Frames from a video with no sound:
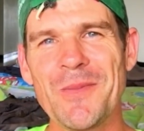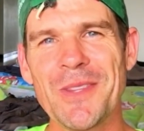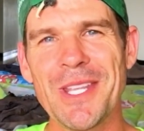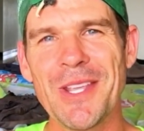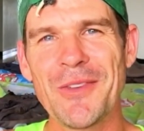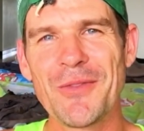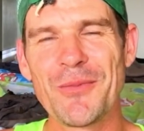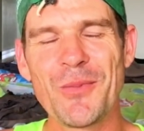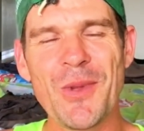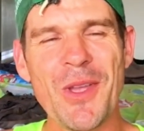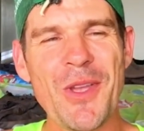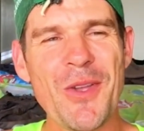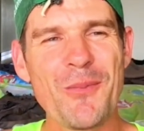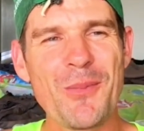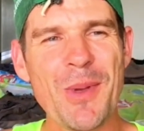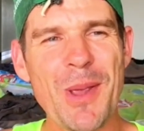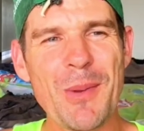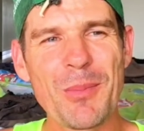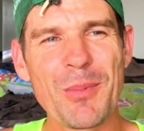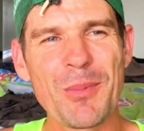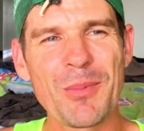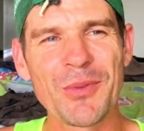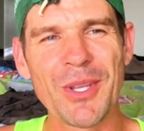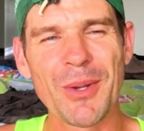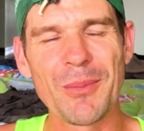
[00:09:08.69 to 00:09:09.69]
If
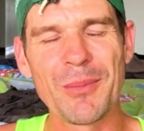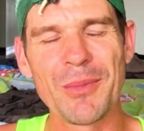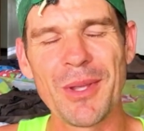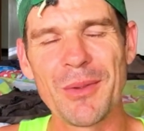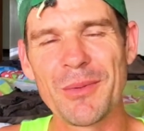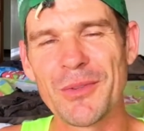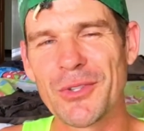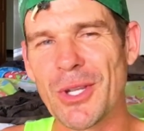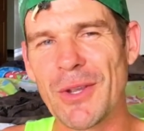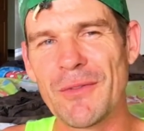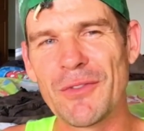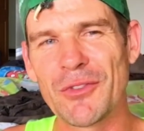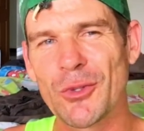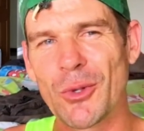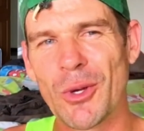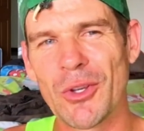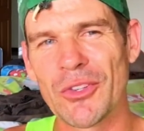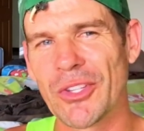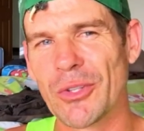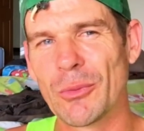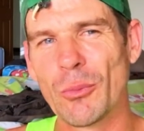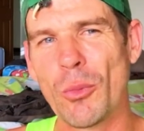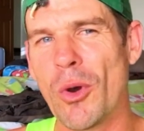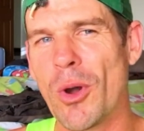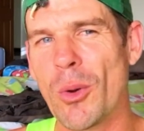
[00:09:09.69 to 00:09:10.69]
people, someone, Tim Toy
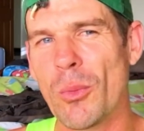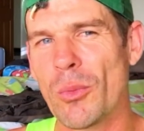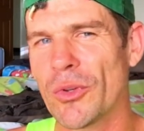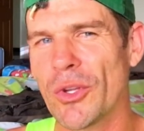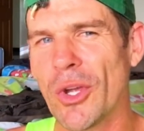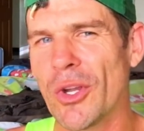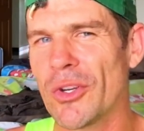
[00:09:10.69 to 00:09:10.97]
said, "What?